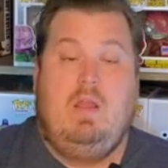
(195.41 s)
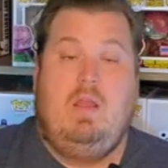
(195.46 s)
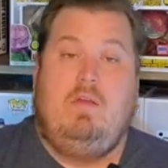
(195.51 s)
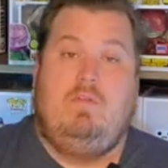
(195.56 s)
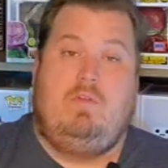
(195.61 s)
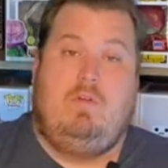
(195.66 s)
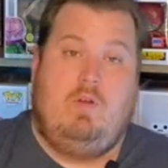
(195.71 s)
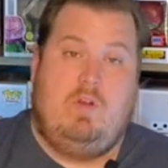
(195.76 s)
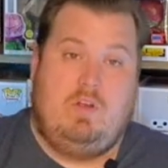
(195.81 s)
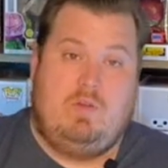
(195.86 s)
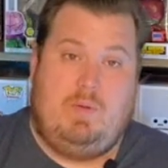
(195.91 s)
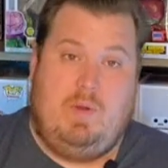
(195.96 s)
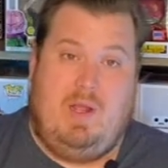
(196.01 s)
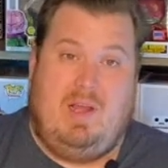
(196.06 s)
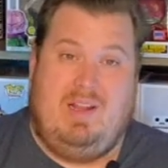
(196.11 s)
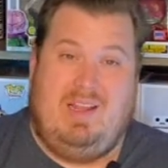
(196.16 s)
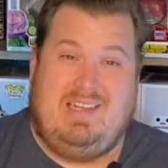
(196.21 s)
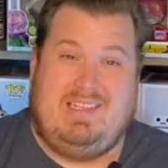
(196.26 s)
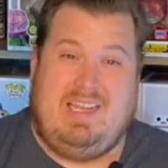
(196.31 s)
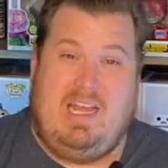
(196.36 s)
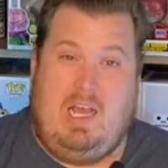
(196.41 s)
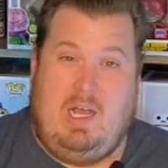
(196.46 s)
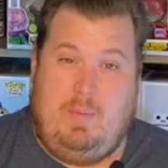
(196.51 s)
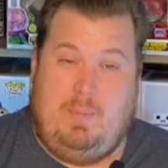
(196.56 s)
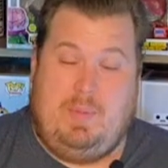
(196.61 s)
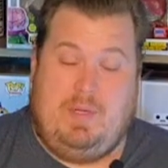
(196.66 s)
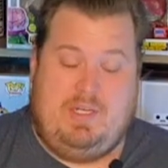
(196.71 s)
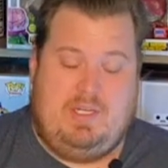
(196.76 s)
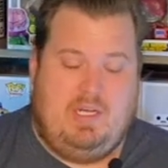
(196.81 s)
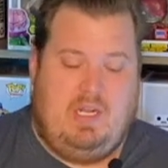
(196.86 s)
of course, we all like to
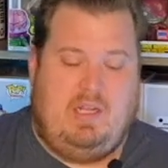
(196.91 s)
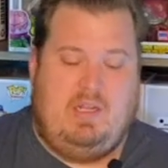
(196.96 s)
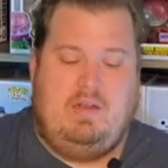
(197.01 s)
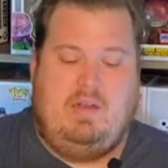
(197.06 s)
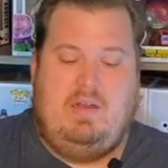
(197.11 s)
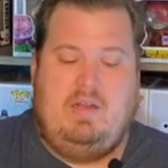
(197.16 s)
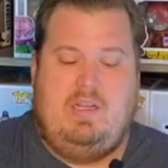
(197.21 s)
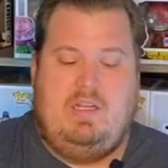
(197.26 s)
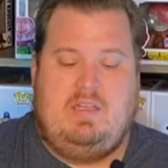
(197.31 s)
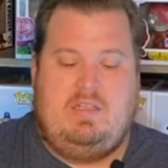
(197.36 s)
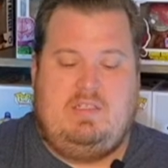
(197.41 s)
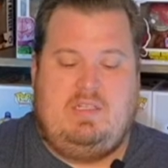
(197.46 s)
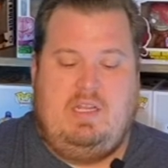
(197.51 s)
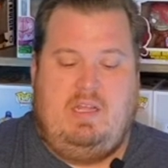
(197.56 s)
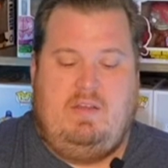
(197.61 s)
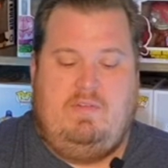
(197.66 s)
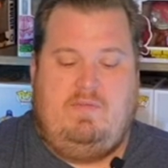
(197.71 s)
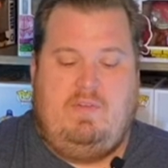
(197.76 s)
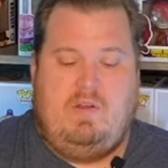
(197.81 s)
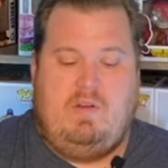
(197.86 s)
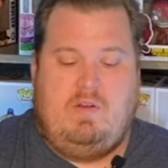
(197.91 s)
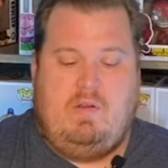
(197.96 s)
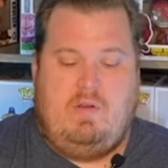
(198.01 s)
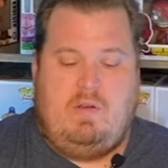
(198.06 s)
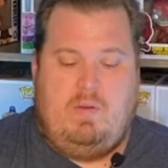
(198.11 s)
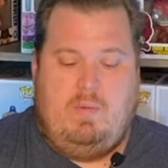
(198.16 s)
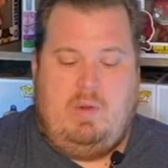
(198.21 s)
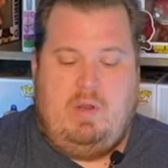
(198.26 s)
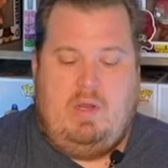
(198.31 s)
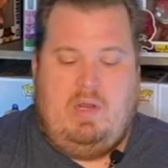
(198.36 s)
help each other in this uh, Funko
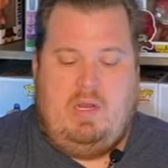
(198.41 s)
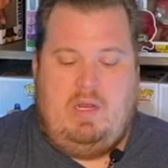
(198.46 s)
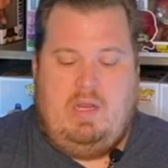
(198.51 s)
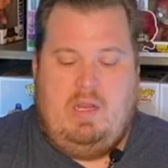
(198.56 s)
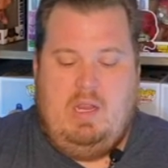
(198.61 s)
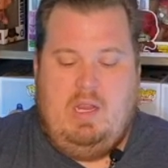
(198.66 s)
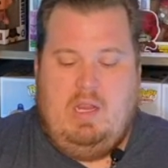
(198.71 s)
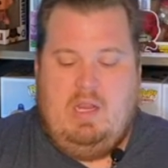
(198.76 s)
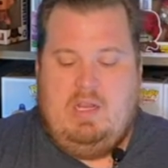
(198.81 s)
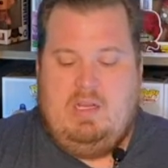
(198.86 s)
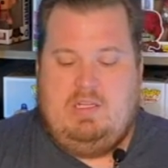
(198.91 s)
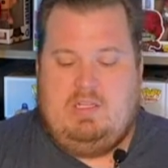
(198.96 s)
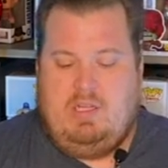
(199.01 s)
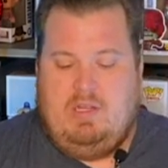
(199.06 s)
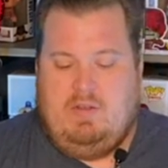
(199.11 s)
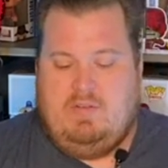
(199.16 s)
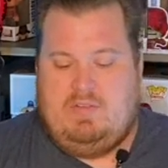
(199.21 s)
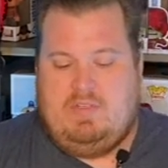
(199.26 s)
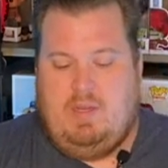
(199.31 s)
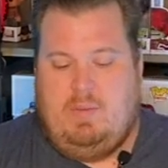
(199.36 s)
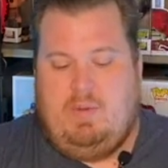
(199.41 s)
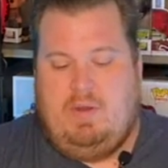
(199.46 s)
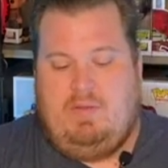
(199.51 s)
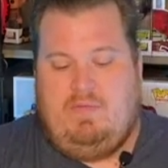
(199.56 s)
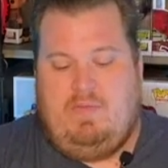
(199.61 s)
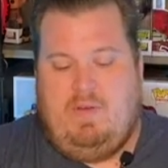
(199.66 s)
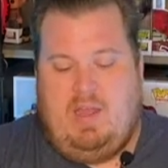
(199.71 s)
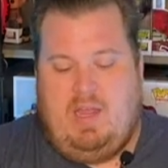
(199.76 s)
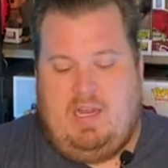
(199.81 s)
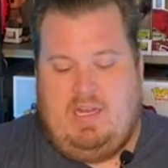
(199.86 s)
community, so if somebody
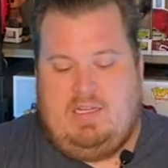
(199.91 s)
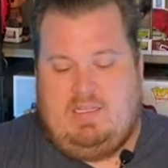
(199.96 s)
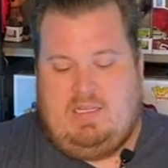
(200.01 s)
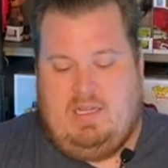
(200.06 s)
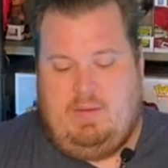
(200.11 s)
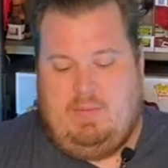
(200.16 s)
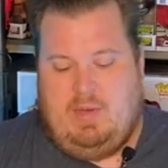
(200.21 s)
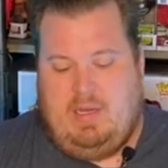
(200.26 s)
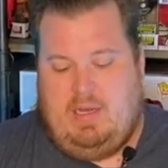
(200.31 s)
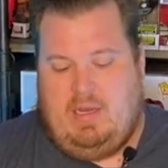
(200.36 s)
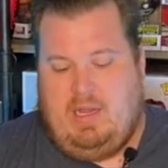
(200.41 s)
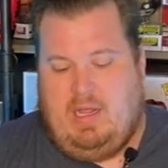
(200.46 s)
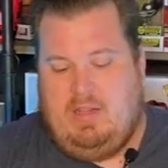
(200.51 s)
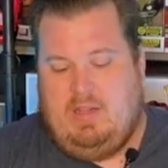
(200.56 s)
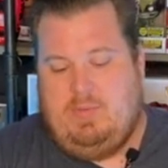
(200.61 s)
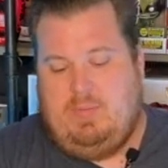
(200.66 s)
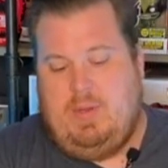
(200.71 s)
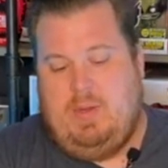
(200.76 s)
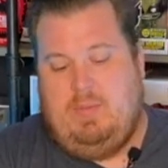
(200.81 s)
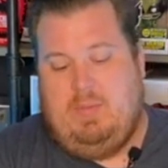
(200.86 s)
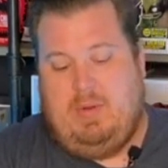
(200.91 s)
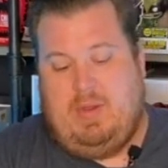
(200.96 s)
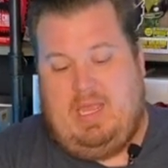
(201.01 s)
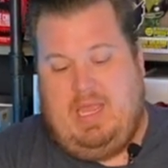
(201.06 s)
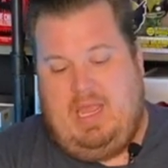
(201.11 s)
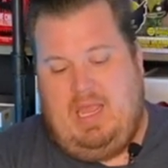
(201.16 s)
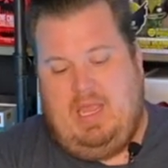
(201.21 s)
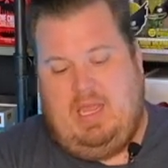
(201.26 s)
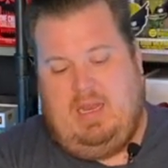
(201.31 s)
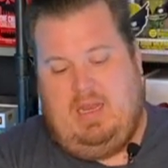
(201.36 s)
finds them and other people
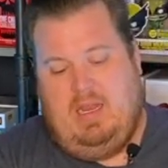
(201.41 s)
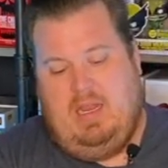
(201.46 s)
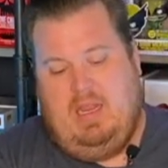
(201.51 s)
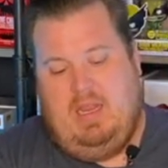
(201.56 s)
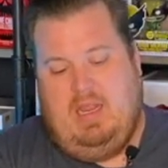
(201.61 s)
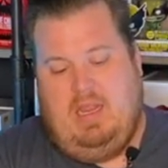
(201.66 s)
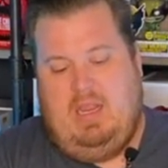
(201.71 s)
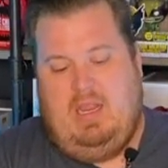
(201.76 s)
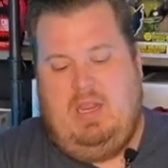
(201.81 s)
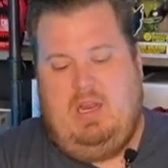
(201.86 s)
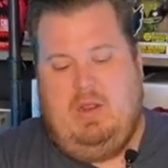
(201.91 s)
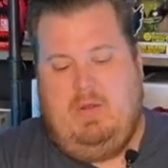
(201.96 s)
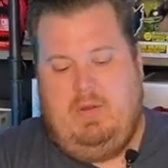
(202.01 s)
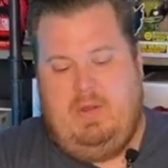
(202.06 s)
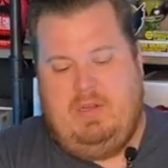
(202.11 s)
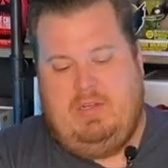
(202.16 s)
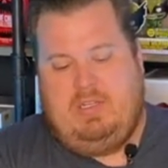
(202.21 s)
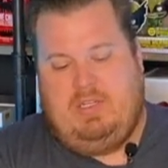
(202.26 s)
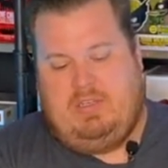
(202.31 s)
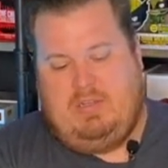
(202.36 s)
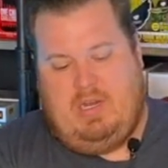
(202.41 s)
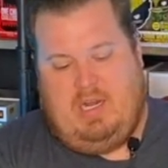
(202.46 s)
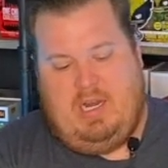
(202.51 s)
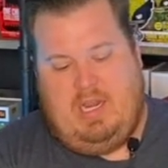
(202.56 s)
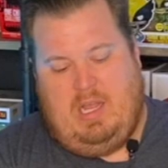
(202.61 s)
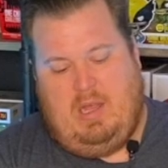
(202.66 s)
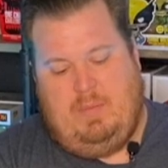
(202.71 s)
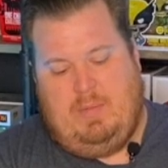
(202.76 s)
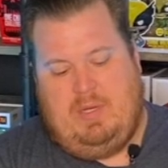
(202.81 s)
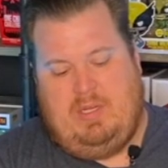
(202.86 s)
can't, you know, we usually try to
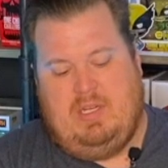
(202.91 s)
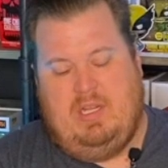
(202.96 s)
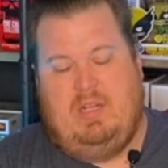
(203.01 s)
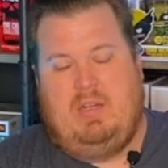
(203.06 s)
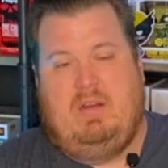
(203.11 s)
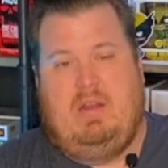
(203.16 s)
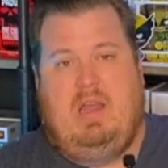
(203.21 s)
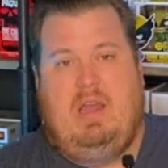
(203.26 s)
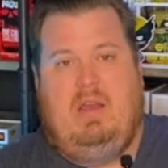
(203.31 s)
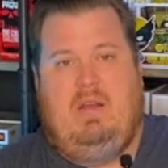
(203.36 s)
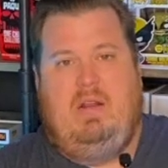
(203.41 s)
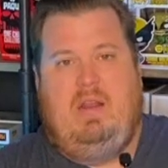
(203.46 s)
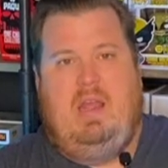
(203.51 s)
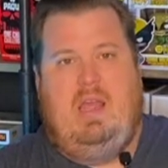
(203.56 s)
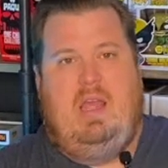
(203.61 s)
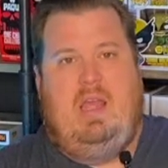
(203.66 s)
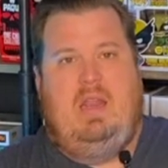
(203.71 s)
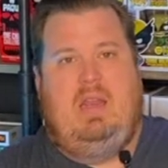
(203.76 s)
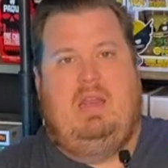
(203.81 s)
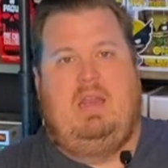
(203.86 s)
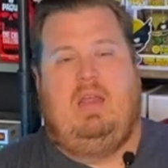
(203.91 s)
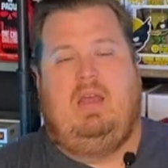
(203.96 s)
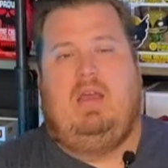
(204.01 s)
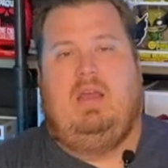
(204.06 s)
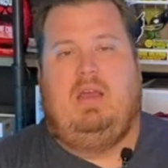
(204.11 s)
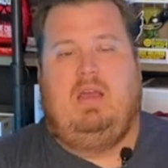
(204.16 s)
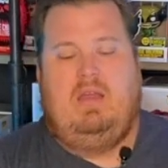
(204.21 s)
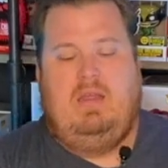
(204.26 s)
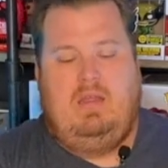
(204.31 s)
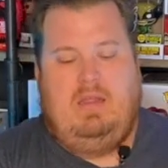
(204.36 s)
help each other out and
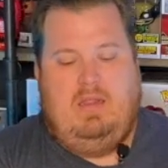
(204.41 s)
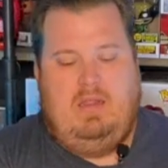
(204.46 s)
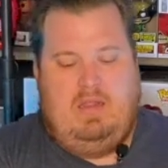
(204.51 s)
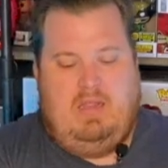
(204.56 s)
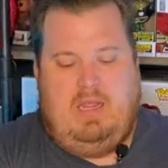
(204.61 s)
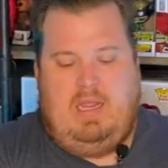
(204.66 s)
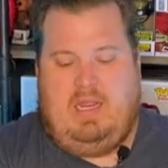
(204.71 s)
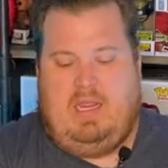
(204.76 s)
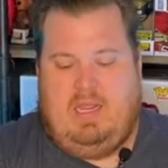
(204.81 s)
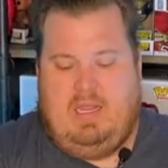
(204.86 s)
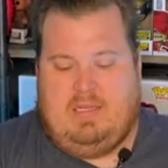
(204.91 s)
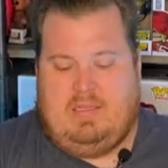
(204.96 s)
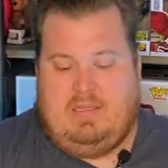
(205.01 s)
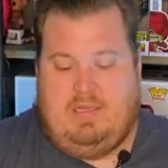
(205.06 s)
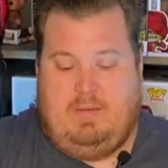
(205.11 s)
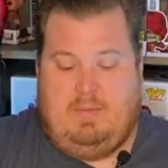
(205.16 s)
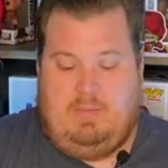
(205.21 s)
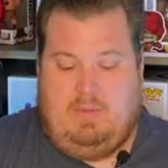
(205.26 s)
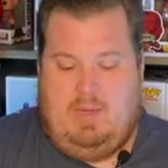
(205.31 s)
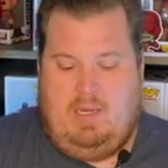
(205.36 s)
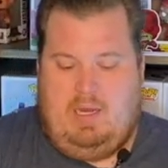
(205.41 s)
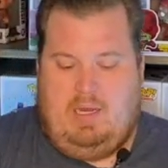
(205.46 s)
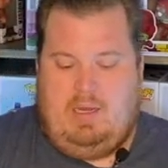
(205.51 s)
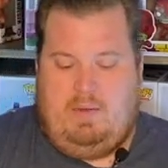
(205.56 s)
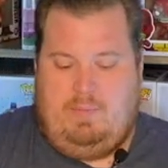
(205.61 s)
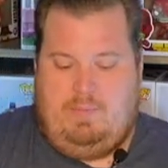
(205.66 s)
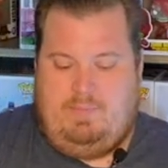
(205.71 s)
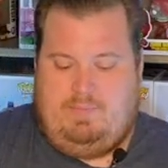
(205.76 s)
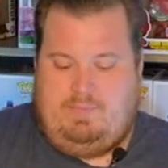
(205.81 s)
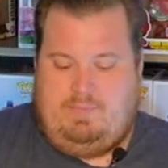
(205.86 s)
uh, and get some. Man, he